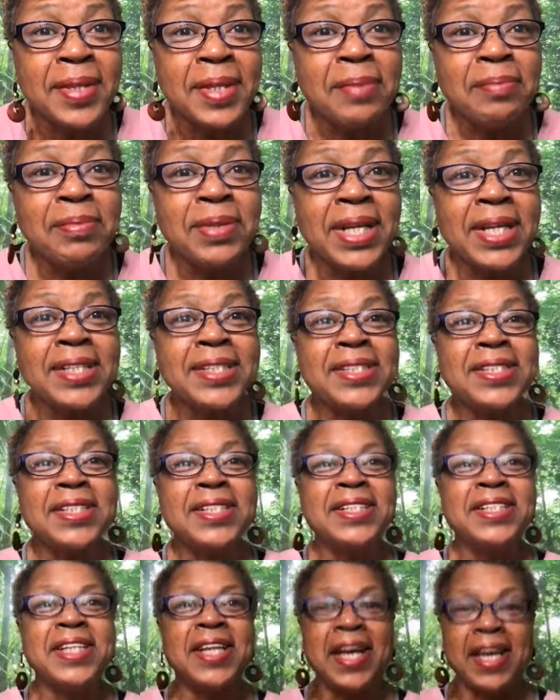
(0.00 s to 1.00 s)
Blessing,
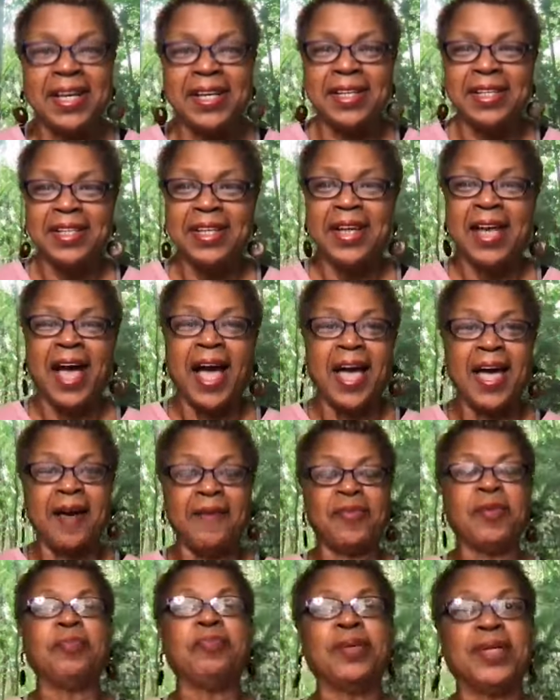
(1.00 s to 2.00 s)
yeah. I have
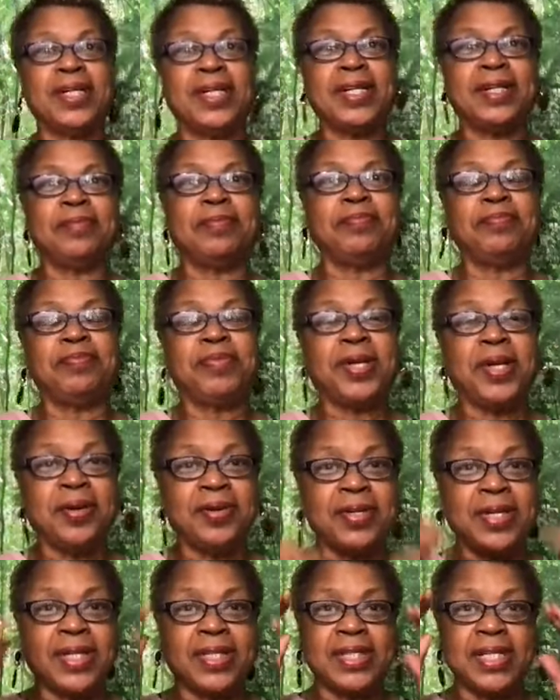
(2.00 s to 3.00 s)
to put a
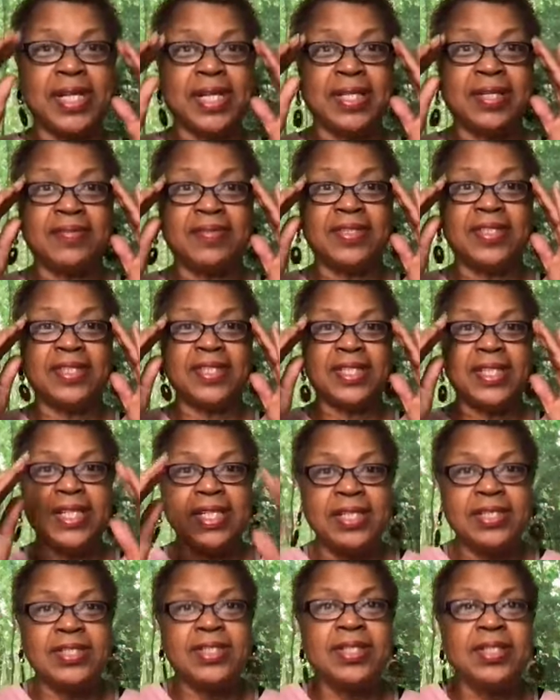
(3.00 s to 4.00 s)
period at the end of this
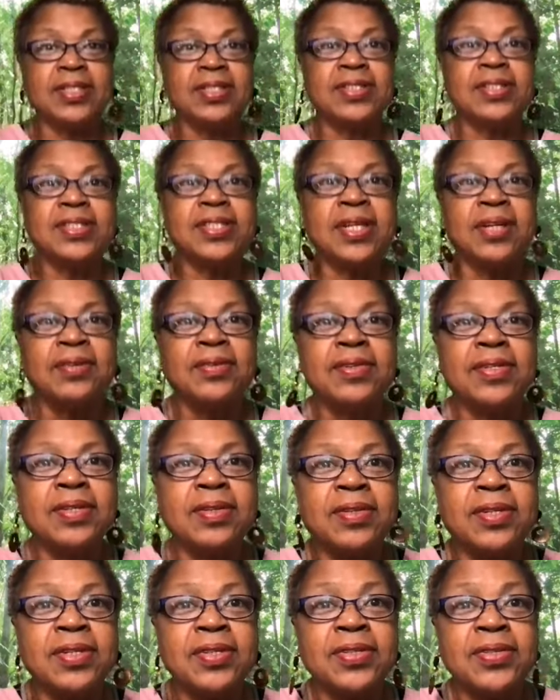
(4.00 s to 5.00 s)
teaching
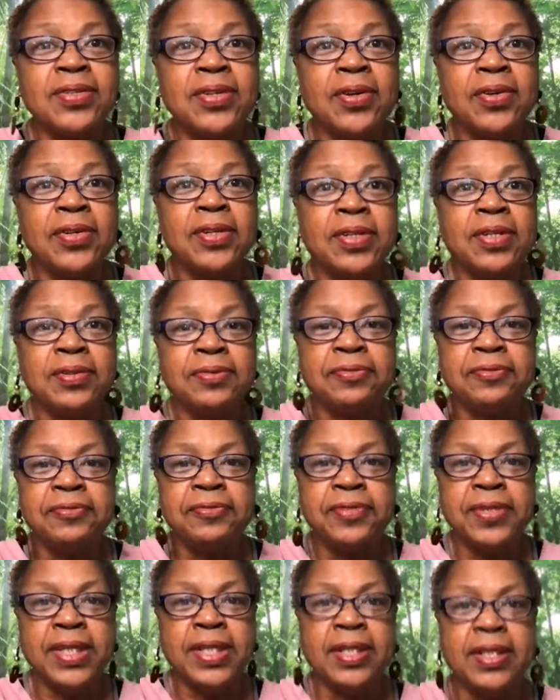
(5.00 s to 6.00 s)
concerning
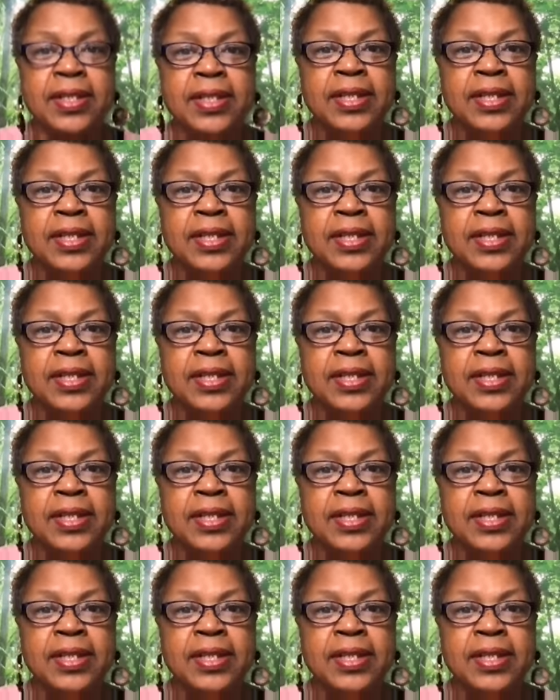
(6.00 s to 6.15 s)
defeat.